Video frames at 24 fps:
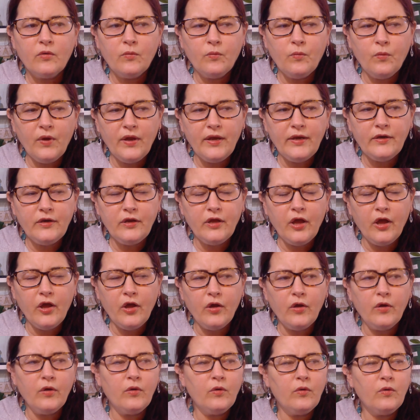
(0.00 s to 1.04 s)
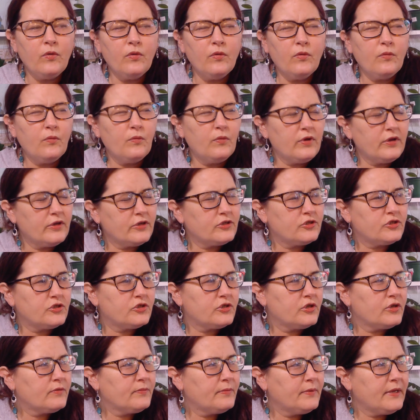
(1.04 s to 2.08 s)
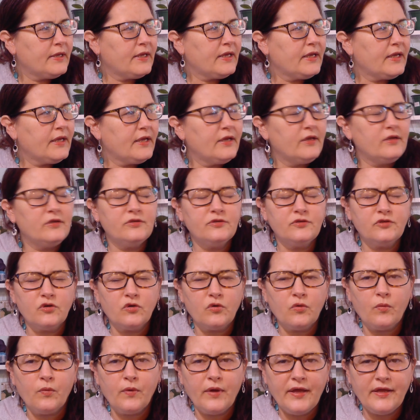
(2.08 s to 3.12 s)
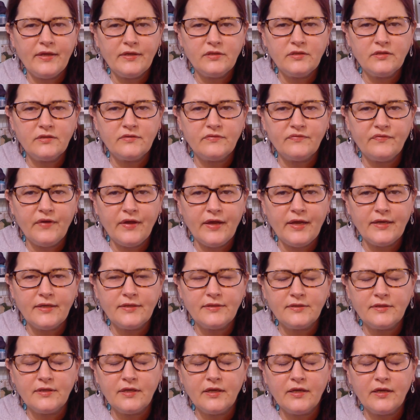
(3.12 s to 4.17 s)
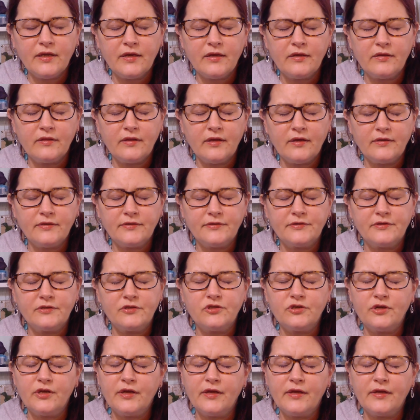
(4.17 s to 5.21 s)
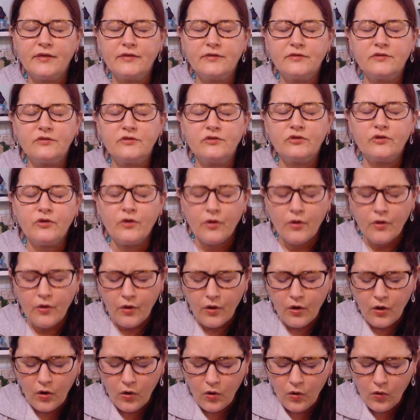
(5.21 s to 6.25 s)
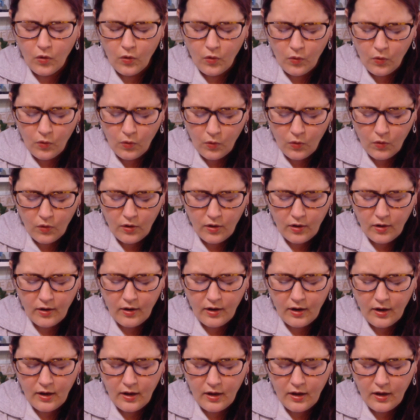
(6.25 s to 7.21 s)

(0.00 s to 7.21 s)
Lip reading: window, which should be east or west facing, they suggest, or